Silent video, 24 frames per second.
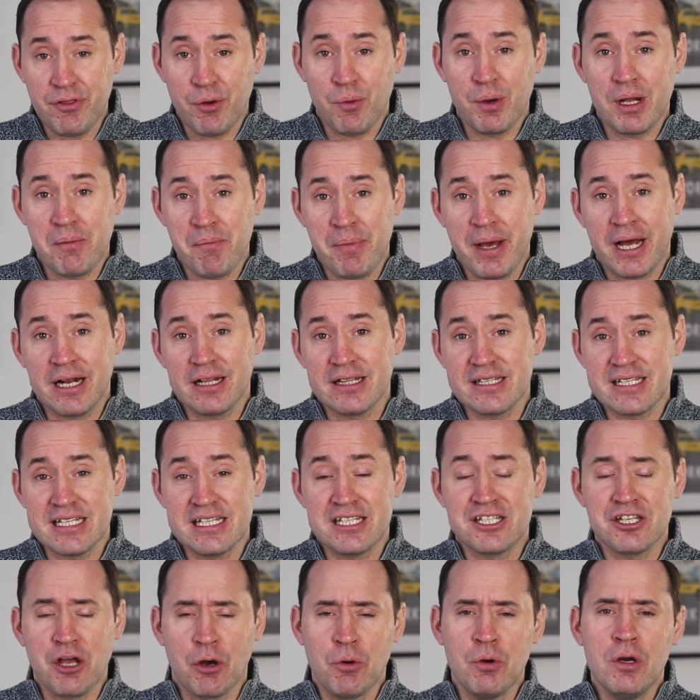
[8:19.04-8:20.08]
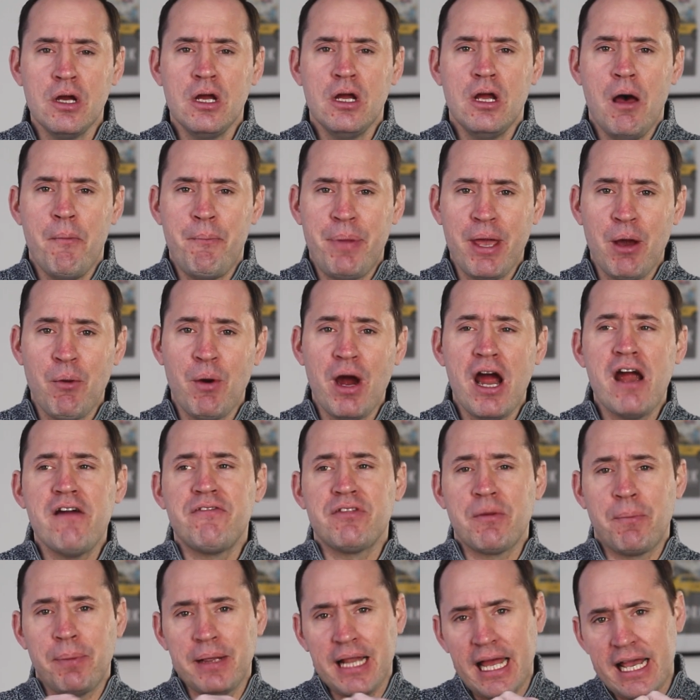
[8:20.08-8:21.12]
the winning penalty. So be aware of
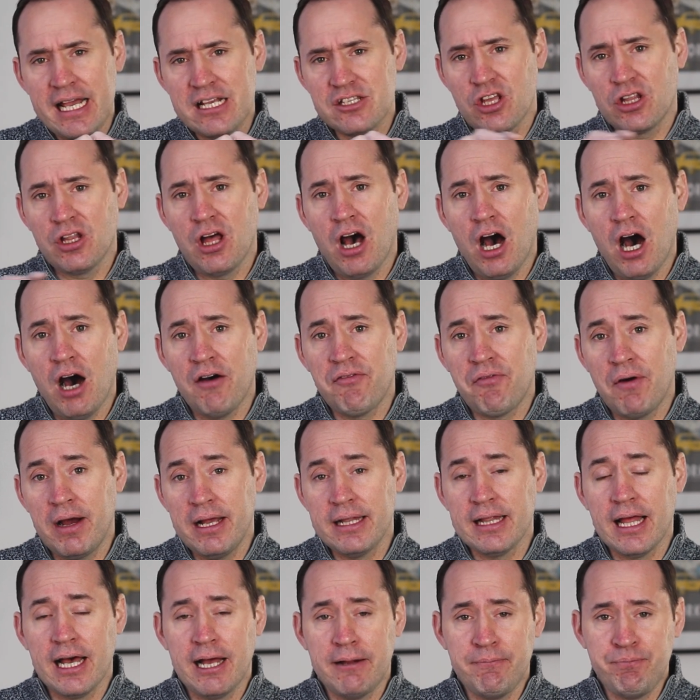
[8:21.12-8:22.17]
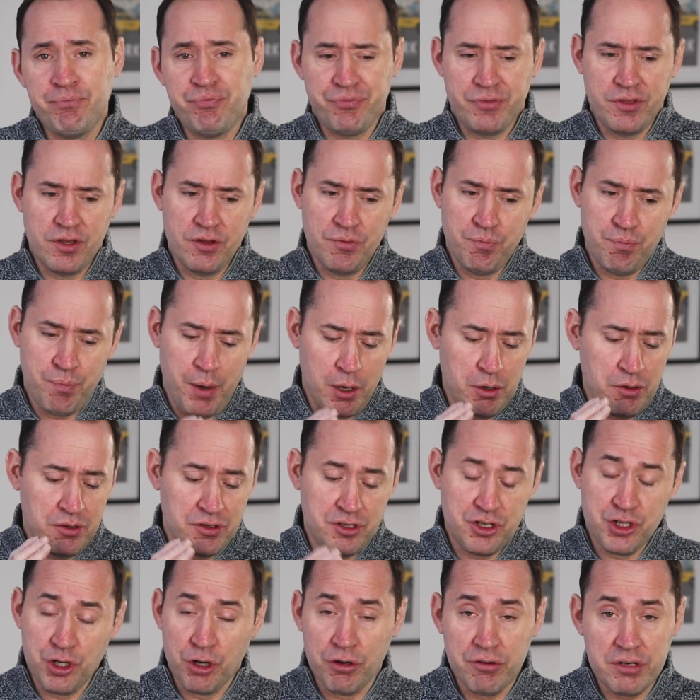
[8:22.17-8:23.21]
the players on the halfway line,
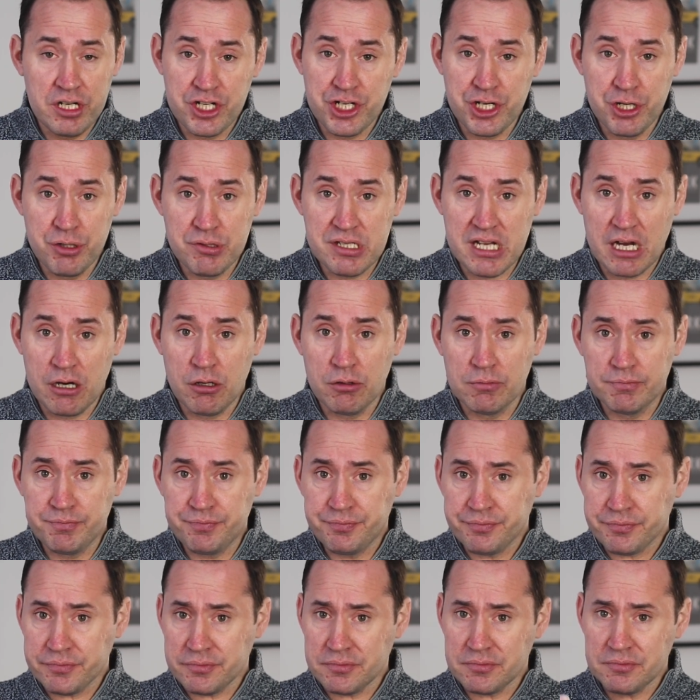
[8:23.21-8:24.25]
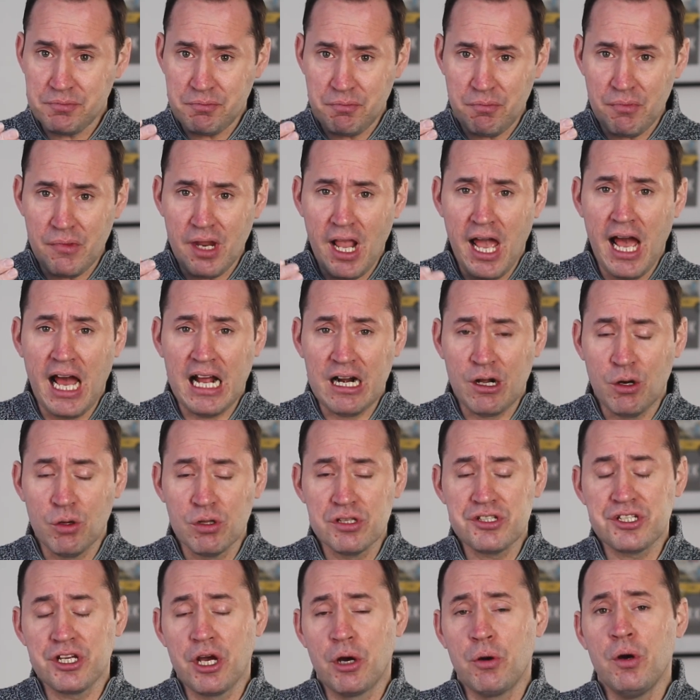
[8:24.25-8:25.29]
both during the shootout and
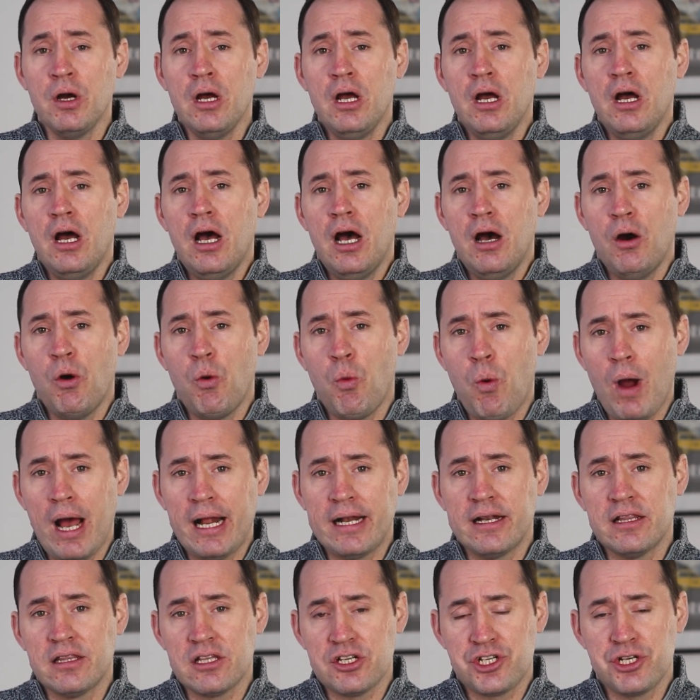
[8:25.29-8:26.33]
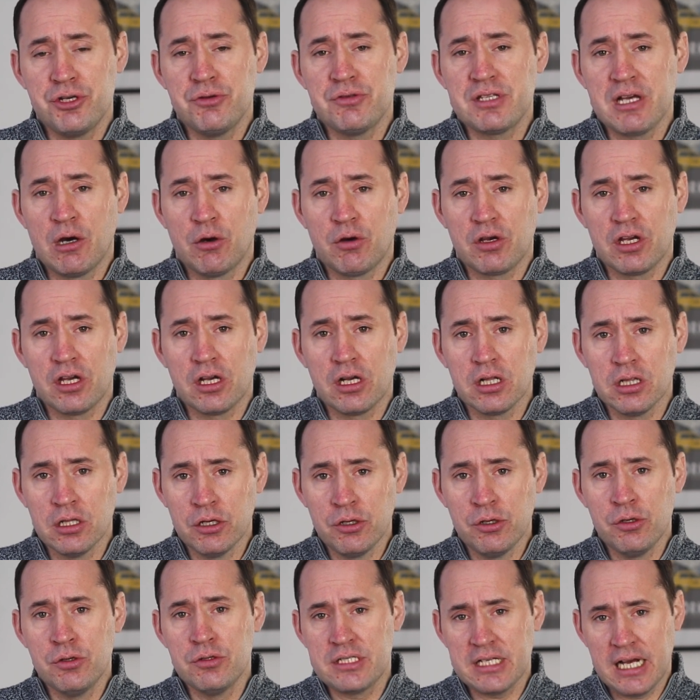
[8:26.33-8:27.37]
also when the shootout
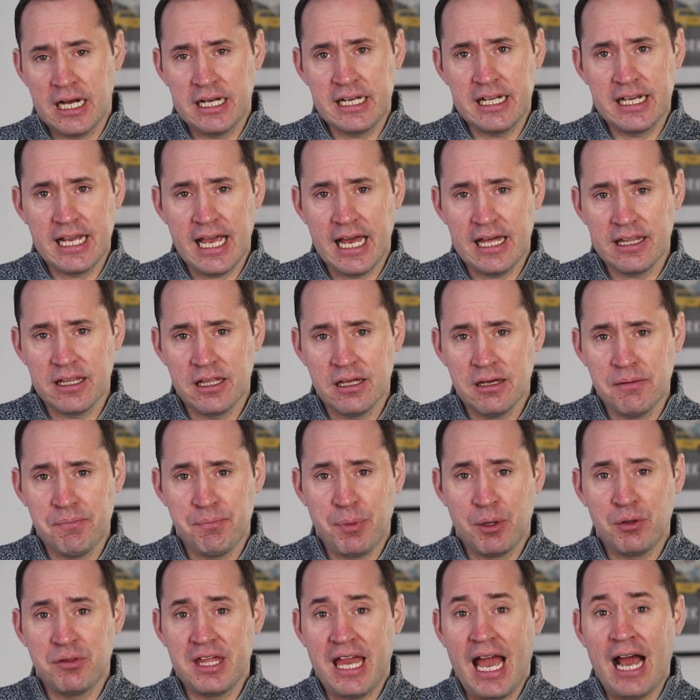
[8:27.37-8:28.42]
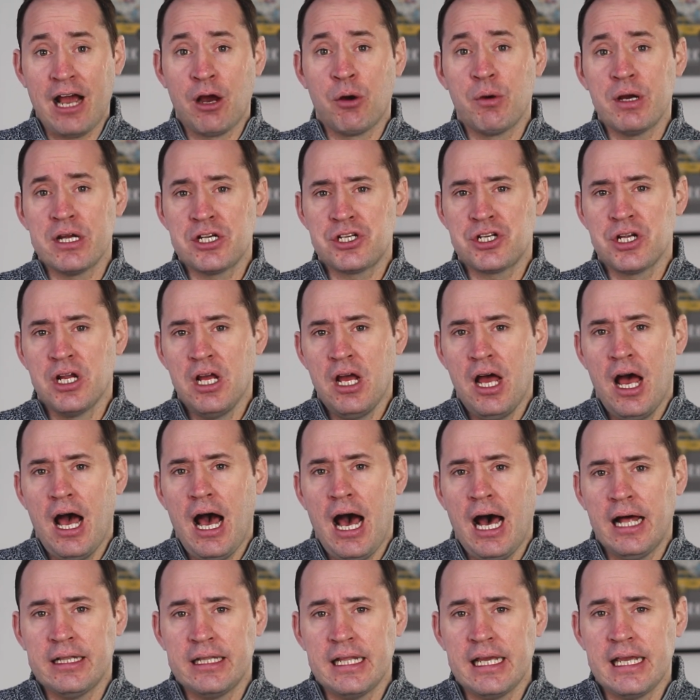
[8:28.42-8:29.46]
concludes, and you get both the anguish
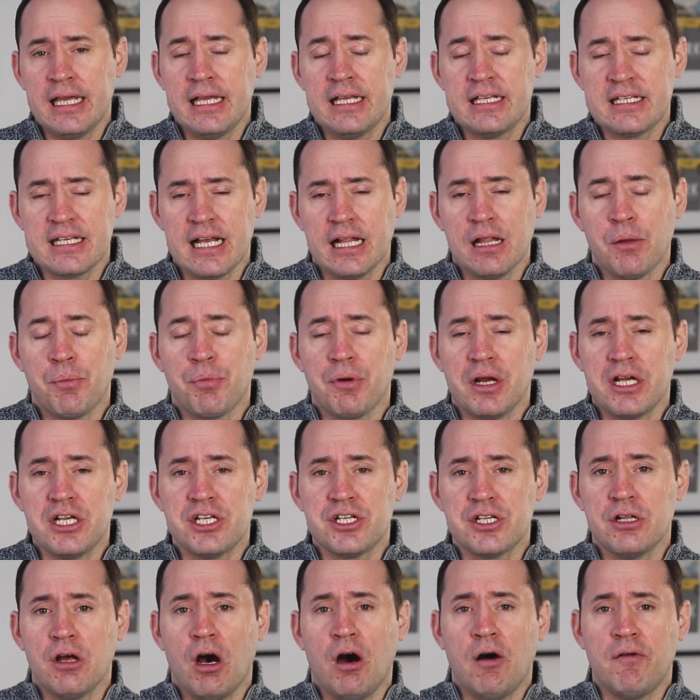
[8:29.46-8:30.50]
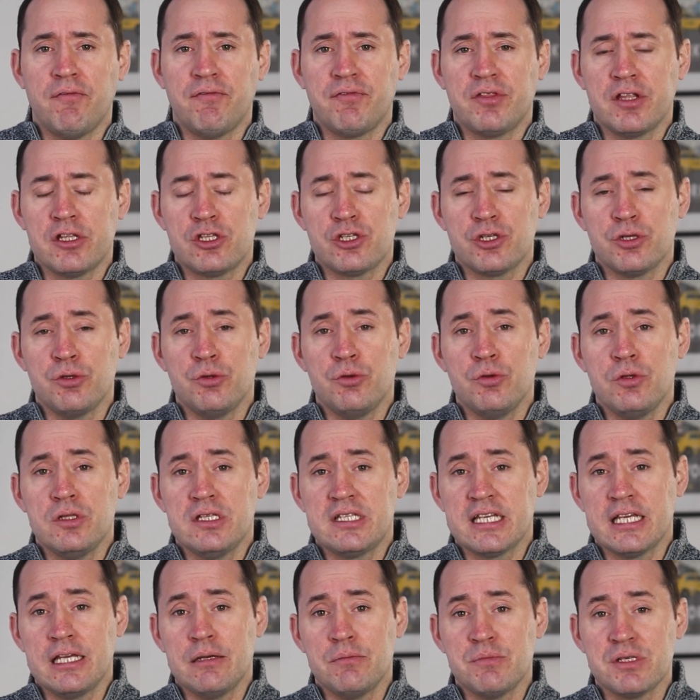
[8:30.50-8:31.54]
and the celebration of the two
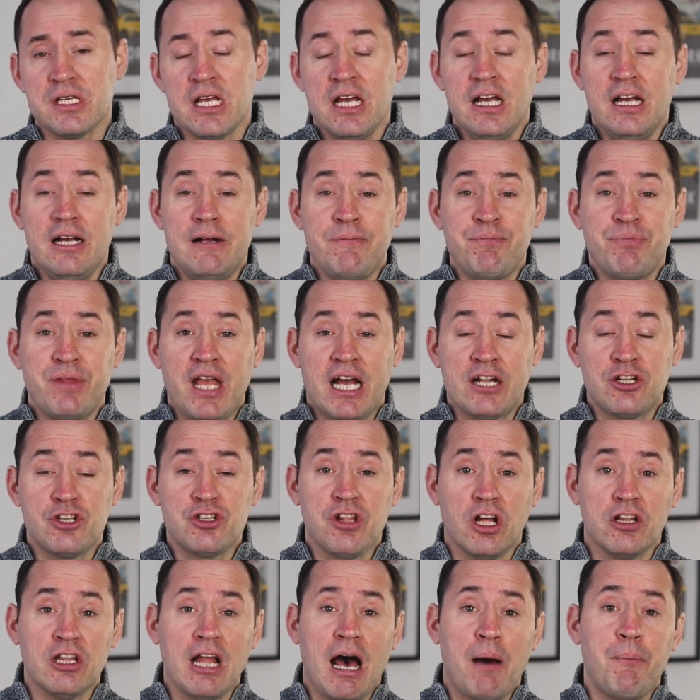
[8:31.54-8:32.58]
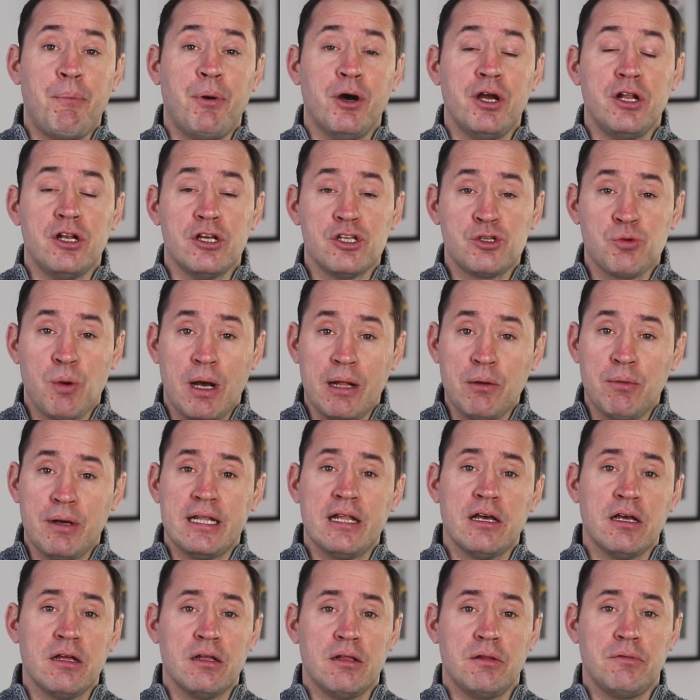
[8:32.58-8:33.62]
teams. And just on that point as well, when
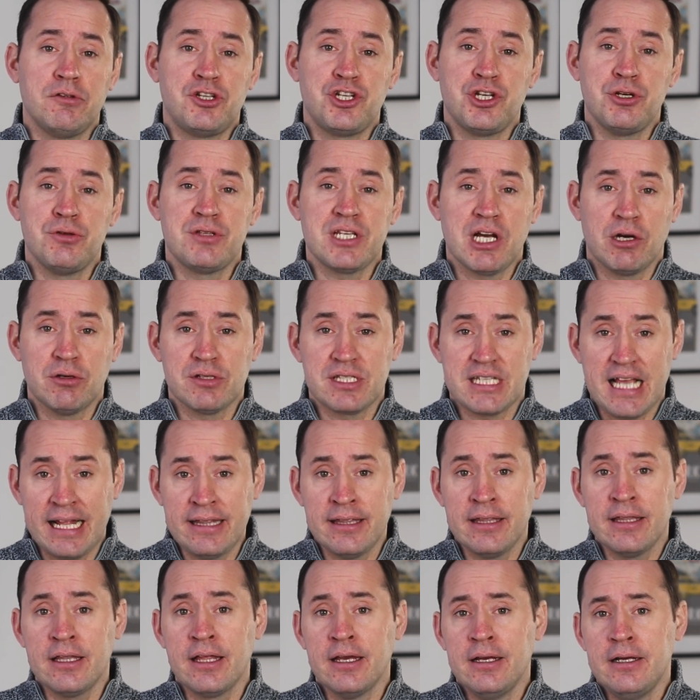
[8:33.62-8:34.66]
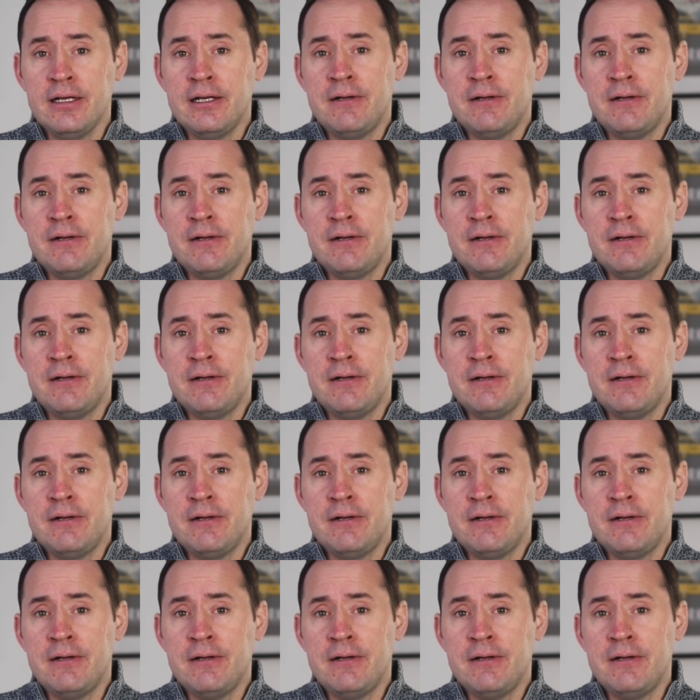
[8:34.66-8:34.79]
the shootouts end,